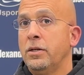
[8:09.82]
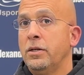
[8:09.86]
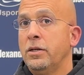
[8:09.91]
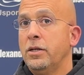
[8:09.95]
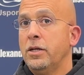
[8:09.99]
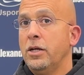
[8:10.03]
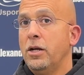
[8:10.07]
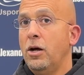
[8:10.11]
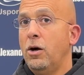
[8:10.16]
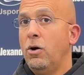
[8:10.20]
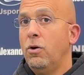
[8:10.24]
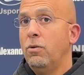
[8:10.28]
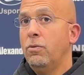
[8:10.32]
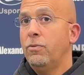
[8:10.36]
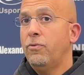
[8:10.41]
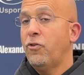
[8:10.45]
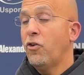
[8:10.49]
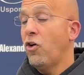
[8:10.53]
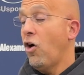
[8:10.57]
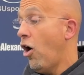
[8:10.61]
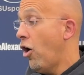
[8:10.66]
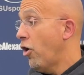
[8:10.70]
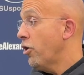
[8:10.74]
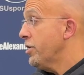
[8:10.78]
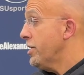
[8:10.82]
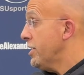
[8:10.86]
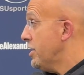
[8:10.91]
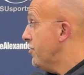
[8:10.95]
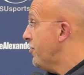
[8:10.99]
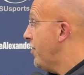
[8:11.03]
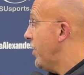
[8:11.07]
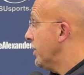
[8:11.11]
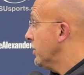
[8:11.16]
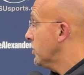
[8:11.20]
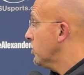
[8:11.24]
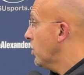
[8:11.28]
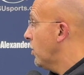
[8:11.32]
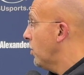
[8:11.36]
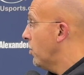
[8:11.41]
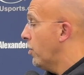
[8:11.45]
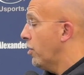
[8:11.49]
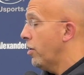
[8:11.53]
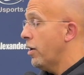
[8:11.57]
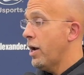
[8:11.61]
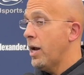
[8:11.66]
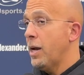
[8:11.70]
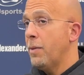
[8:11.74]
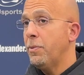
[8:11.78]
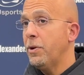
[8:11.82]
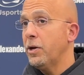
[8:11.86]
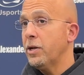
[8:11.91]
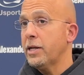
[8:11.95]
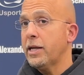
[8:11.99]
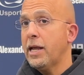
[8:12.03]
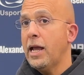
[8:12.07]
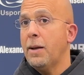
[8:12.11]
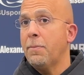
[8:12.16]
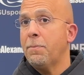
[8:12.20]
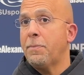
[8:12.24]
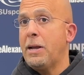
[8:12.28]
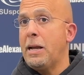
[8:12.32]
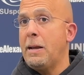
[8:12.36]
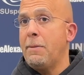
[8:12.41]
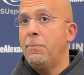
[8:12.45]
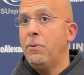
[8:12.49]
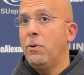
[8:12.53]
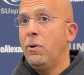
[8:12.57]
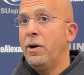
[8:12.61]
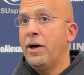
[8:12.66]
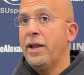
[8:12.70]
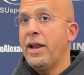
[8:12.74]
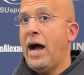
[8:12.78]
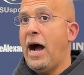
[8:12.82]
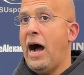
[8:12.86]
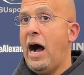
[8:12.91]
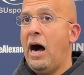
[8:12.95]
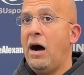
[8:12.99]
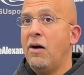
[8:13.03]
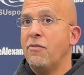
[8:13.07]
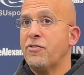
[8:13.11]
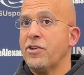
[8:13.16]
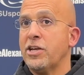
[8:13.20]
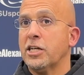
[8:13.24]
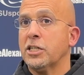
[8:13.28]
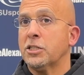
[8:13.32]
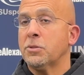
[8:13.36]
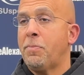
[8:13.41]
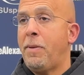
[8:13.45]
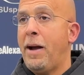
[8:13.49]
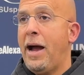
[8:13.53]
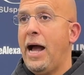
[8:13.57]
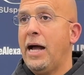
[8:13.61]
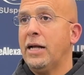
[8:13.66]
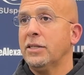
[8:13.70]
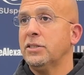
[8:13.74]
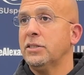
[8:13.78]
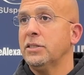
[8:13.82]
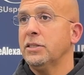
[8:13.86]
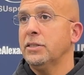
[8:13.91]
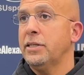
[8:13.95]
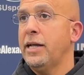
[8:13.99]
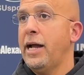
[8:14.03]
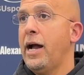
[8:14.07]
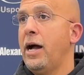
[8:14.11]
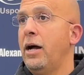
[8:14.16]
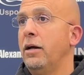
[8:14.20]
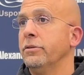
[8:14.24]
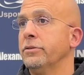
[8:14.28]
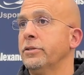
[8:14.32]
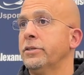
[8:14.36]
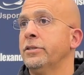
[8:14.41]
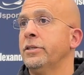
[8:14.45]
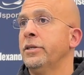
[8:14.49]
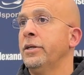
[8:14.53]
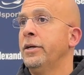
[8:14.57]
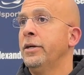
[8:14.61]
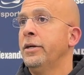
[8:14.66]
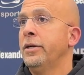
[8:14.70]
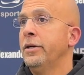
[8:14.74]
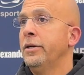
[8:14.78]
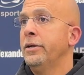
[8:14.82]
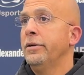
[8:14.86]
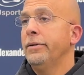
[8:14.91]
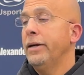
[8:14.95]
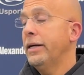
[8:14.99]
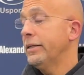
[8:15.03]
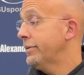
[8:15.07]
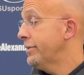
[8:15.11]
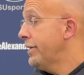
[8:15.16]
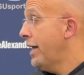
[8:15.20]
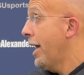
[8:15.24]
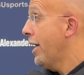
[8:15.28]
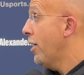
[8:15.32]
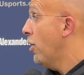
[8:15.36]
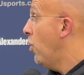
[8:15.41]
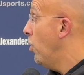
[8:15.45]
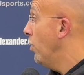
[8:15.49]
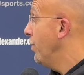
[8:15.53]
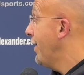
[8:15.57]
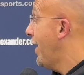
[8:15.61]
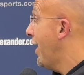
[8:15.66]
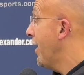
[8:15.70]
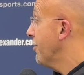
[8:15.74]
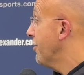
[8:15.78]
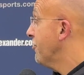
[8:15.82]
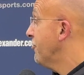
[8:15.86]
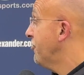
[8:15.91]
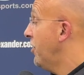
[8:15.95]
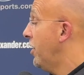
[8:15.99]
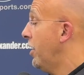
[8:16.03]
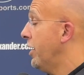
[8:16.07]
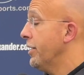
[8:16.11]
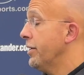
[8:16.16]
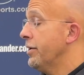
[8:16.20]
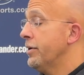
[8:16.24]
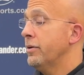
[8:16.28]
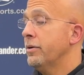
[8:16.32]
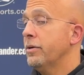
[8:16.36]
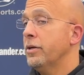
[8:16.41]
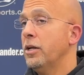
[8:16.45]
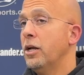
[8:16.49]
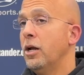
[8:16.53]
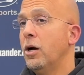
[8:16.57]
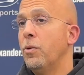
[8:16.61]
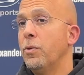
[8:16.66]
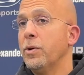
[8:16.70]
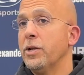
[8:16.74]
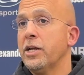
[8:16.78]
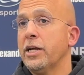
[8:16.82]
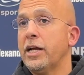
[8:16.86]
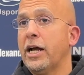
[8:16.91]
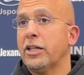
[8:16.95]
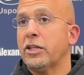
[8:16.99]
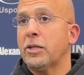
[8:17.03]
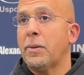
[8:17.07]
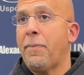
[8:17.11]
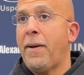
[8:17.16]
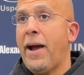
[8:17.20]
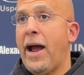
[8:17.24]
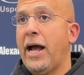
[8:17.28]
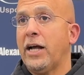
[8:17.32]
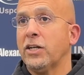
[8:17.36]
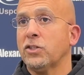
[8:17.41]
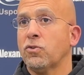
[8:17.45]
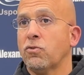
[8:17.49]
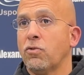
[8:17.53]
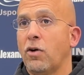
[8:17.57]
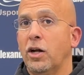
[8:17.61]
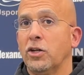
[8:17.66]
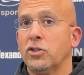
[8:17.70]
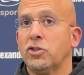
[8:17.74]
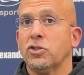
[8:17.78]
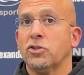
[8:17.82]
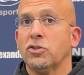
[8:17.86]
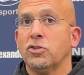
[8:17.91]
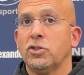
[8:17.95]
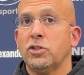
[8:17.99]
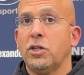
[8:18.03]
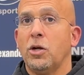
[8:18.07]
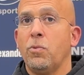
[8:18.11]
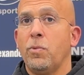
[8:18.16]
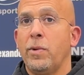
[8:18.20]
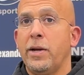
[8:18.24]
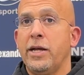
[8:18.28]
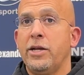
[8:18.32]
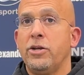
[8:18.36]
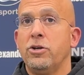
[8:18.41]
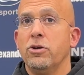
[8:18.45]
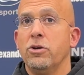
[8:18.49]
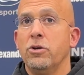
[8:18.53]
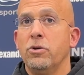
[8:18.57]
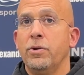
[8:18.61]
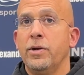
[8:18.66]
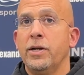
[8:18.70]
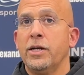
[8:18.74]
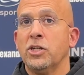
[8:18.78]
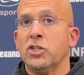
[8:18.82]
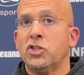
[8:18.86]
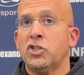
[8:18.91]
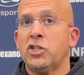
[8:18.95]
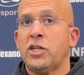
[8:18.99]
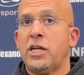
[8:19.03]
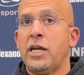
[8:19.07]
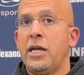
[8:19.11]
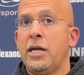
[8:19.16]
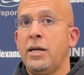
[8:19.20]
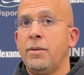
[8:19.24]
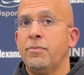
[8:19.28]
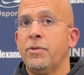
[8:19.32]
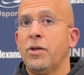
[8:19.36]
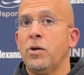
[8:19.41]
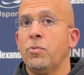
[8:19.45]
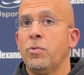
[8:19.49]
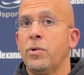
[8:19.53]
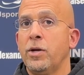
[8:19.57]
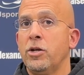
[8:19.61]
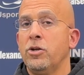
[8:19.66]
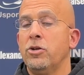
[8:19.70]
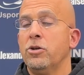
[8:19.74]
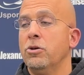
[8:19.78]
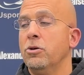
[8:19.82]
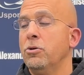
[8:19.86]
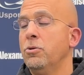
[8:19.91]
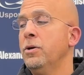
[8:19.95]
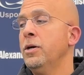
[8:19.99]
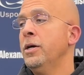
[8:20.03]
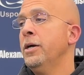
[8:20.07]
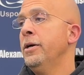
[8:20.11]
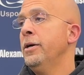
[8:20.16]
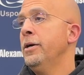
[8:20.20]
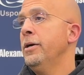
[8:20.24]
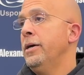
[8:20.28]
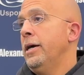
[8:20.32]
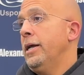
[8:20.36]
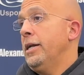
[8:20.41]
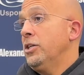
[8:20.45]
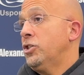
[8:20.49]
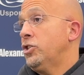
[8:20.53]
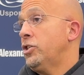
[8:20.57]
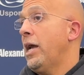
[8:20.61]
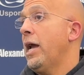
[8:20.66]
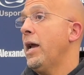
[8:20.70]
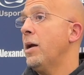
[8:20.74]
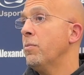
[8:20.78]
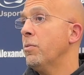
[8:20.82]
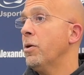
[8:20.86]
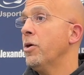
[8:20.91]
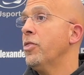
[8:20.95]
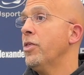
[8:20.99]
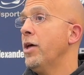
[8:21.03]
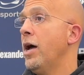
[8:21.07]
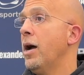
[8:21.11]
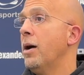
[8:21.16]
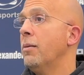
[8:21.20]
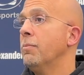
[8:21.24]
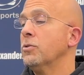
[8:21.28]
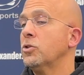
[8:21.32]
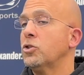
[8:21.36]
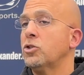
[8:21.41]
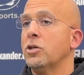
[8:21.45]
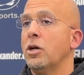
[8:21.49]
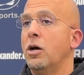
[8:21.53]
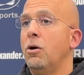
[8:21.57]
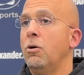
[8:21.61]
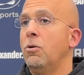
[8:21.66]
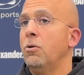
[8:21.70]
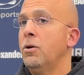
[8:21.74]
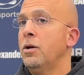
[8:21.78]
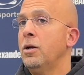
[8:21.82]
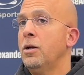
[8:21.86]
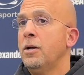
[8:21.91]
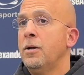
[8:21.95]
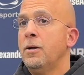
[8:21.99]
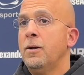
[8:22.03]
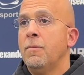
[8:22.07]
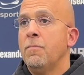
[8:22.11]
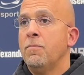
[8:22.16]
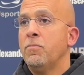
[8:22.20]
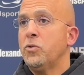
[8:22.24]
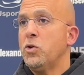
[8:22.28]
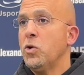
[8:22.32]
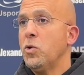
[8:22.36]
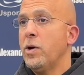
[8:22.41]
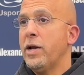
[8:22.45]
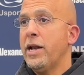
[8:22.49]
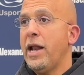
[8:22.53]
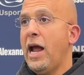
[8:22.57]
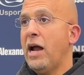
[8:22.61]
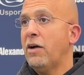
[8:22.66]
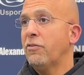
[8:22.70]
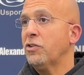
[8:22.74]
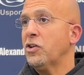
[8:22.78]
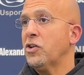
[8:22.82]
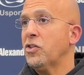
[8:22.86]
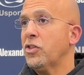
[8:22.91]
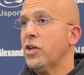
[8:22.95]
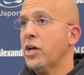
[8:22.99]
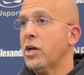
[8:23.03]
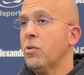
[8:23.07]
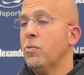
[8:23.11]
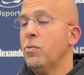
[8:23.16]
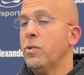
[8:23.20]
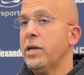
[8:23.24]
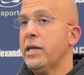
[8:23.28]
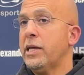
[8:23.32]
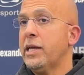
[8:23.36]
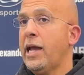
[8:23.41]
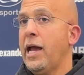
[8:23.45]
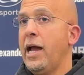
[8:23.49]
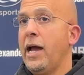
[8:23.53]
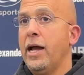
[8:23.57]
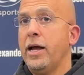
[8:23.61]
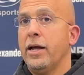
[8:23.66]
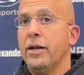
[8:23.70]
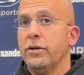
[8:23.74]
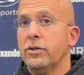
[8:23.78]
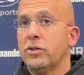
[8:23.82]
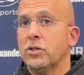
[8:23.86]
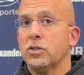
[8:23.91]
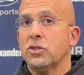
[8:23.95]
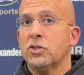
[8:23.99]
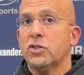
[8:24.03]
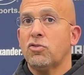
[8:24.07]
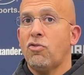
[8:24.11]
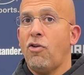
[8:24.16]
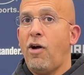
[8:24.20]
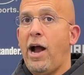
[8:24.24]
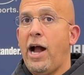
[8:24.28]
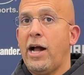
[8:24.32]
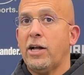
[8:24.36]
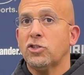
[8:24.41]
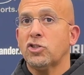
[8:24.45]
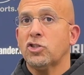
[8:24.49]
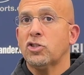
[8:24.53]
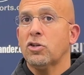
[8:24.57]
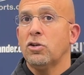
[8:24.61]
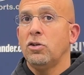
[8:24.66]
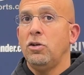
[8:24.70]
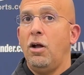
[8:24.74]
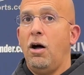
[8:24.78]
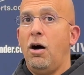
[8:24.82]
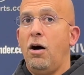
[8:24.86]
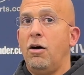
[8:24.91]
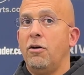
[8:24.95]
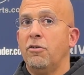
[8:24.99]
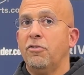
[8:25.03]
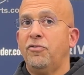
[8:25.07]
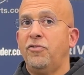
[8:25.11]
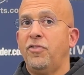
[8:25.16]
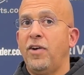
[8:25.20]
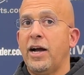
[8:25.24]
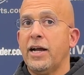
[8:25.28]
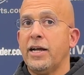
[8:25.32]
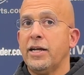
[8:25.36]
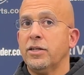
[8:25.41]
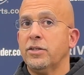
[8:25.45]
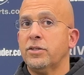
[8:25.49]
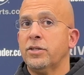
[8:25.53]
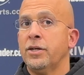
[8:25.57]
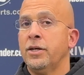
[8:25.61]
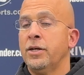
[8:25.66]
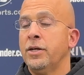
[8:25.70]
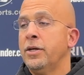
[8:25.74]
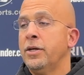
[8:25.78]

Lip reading: you know, for our defense, when we're able to get people in obvious passing downs, that's not a whole lot of fun. You know, when you got the pass rushers that we do and the scheme that we do, the same with them. So doing everything we can to scratch, claw, fight,